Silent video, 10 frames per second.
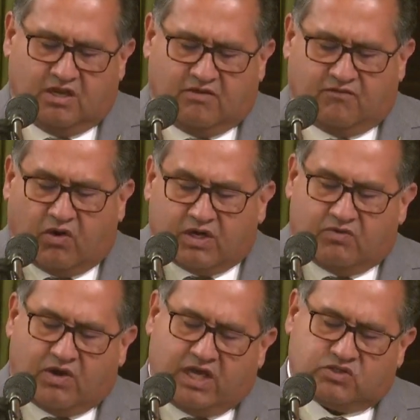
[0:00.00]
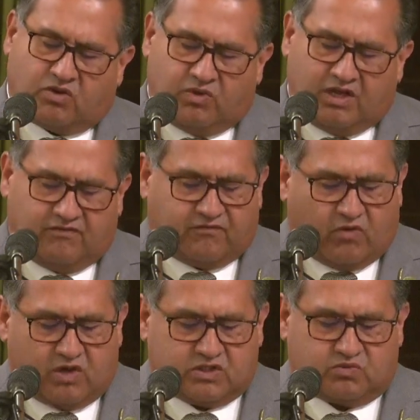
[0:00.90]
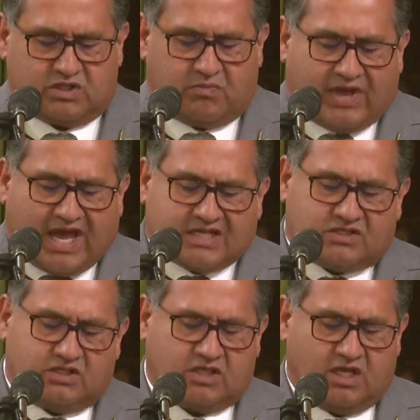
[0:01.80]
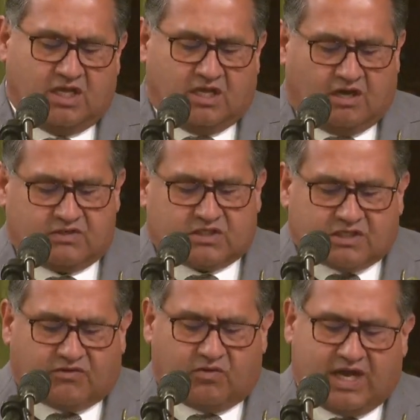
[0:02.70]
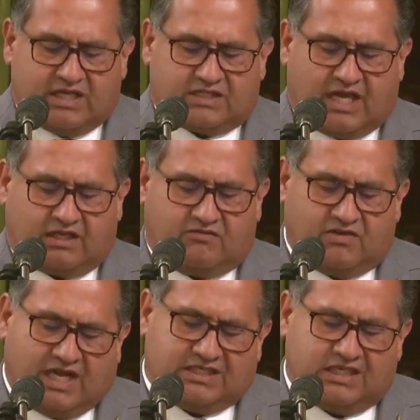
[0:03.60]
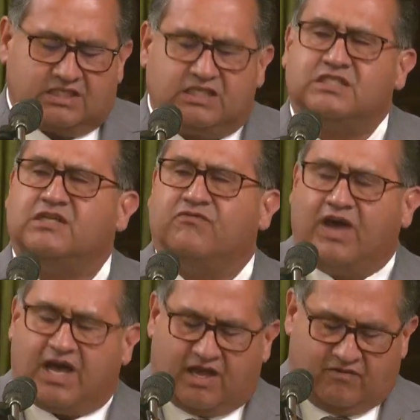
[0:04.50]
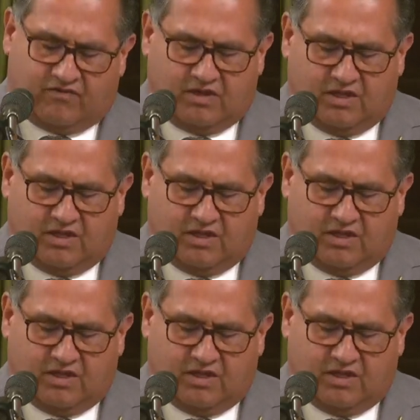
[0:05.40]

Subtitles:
Voting rights were reinforced with the passage of the Civil Rights Act of 1965.